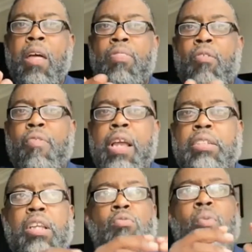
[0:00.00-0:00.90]
The
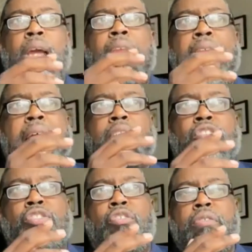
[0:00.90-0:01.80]
reason we lack
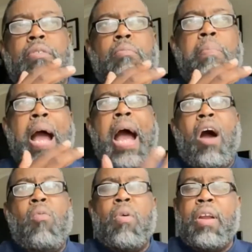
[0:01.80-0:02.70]
certain
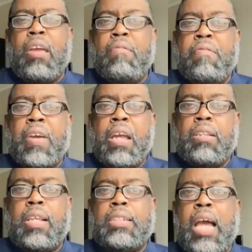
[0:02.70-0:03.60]
power in
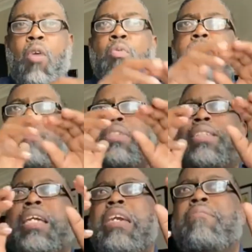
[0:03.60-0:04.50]
faith is how we
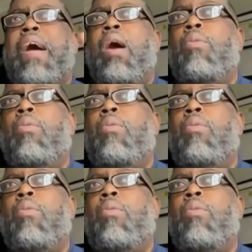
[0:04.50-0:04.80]
perceive